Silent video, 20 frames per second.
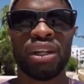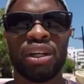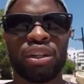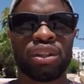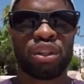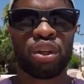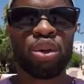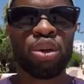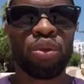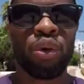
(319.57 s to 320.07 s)

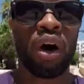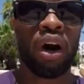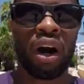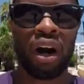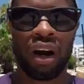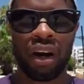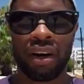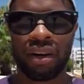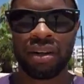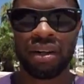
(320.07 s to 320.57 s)
to
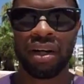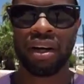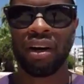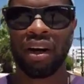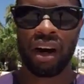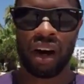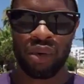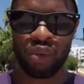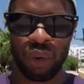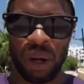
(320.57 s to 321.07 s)
our
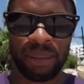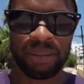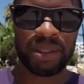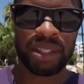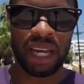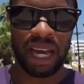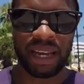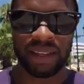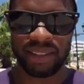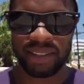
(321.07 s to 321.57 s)

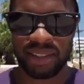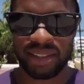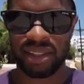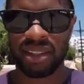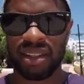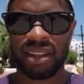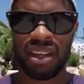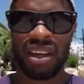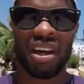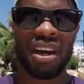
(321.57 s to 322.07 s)
websites
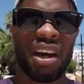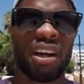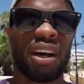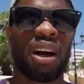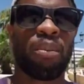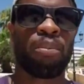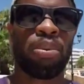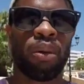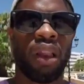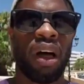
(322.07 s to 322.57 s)
and
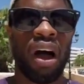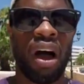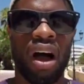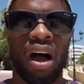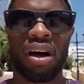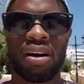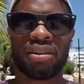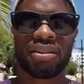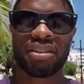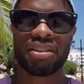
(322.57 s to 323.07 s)
our
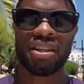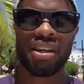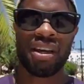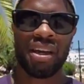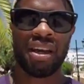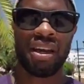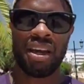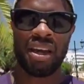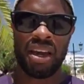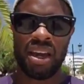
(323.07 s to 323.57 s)
blogs.
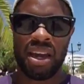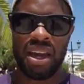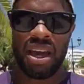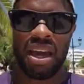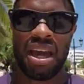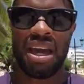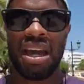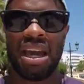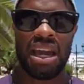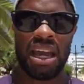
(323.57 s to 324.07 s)

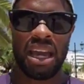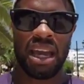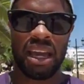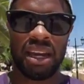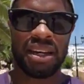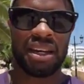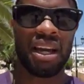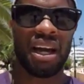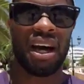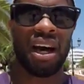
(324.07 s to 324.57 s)

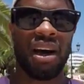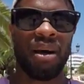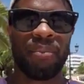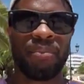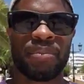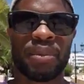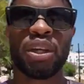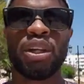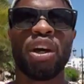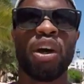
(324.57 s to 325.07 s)
And
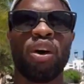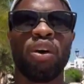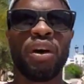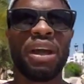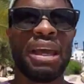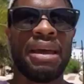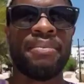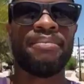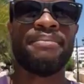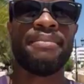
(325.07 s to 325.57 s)

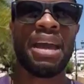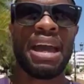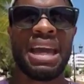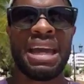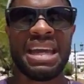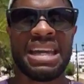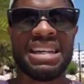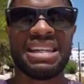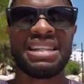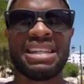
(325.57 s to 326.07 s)
it
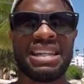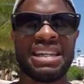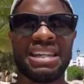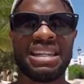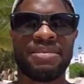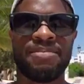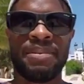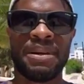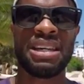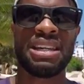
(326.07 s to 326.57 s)
may
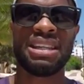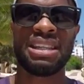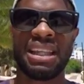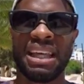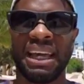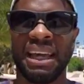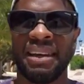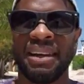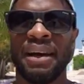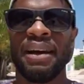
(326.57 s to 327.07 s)
indeed be
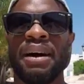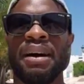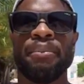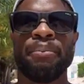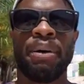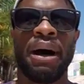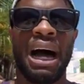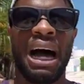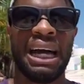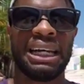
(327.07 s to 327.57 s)
that
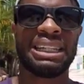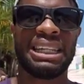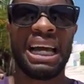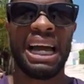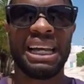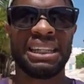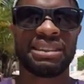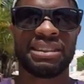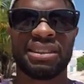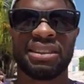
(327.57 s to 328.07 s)

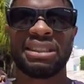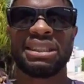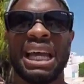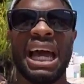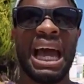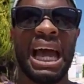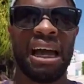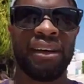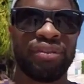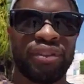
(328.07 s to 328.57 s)
podcasters
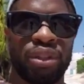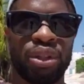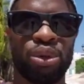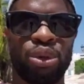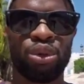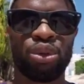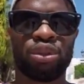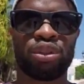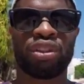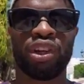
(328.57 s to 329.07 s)
have
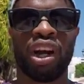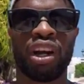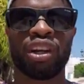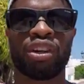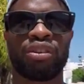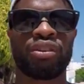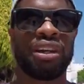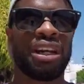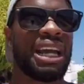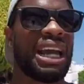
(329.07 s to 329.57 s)
to start
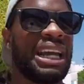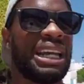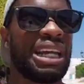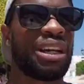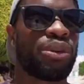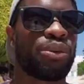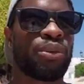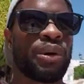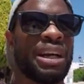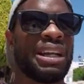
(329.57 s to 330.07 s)

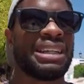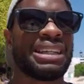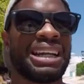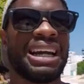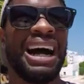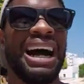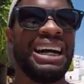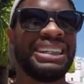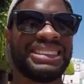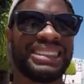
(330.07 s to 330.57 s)
creating written
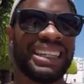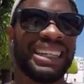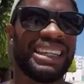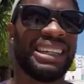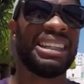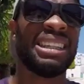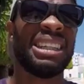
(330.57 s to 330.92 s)
content,